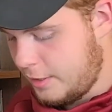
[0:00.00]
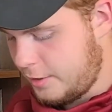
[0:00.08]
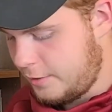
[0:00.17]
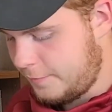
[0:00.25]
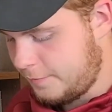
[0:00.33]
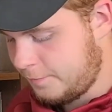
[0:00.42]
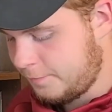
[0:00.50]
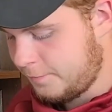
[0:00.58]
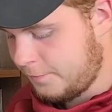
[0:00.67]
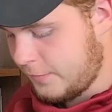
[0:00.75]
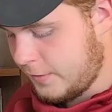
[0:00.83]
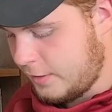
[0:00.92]

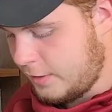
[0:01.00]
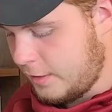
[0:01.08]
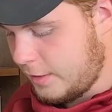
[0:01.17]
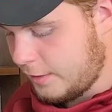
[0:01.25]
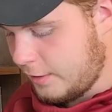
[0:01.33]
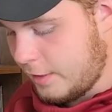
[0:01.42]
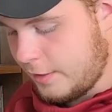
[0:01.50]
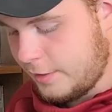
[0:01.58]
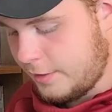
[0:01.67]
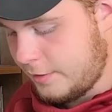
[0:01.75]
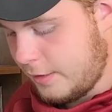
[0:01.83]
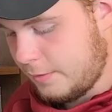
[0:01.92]
I got it.